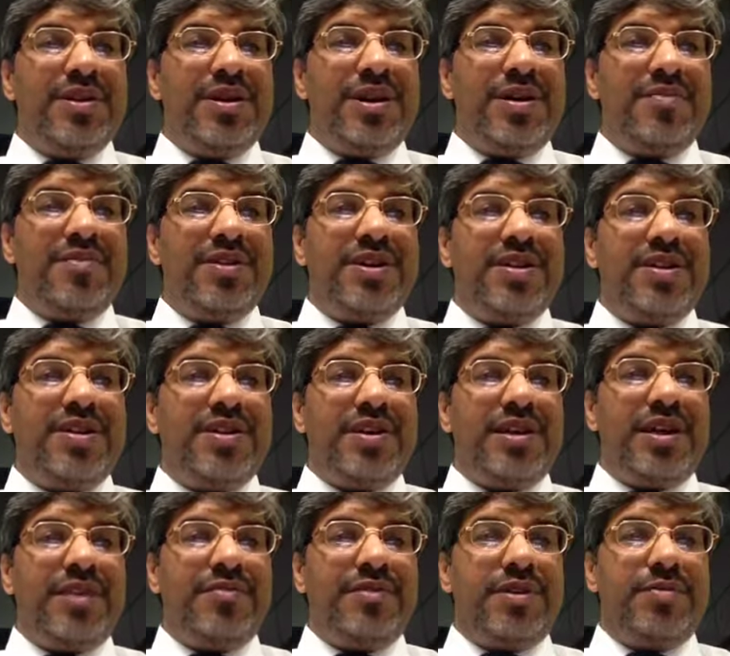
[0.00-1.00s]
our
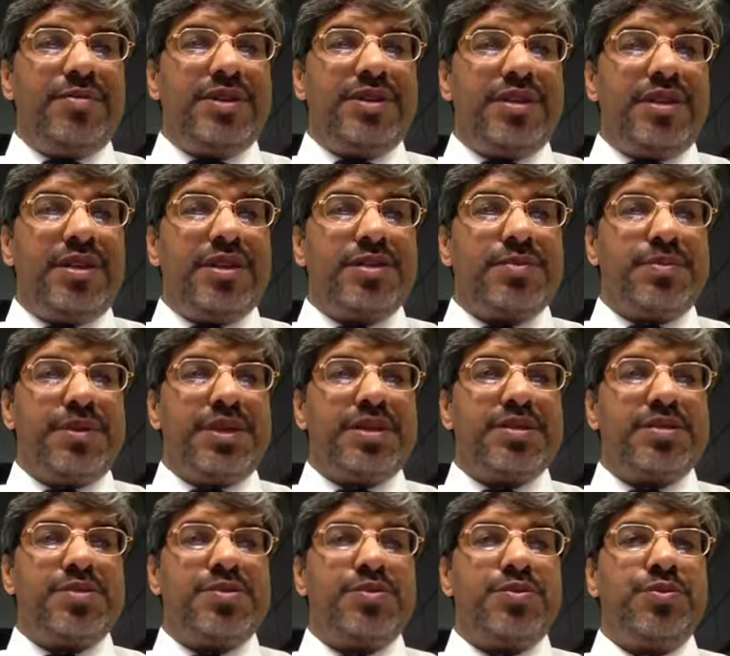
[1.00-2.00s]
environmental
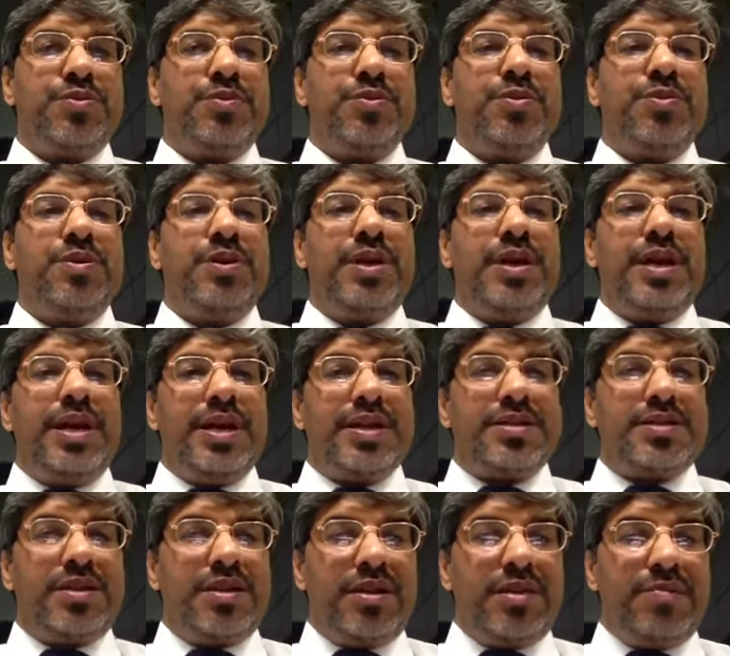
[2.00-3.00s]
aspects to
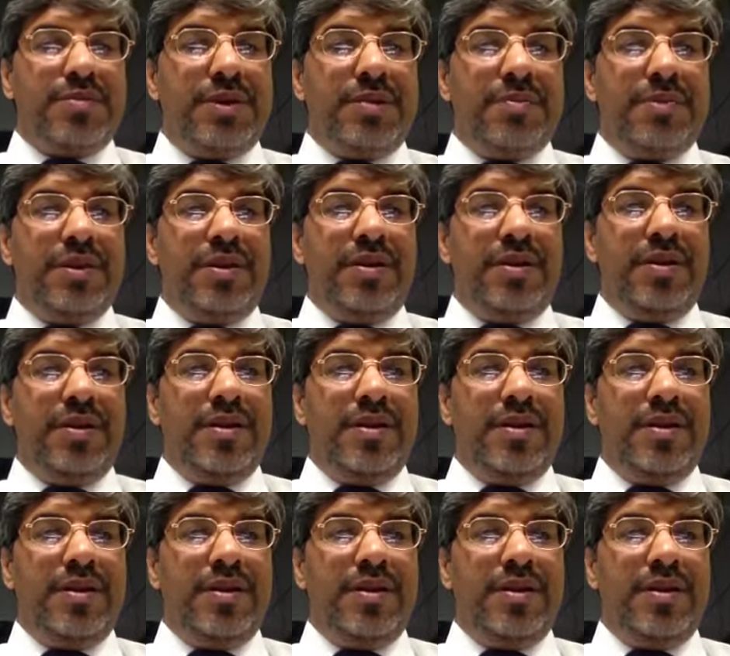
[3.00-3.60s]
external people.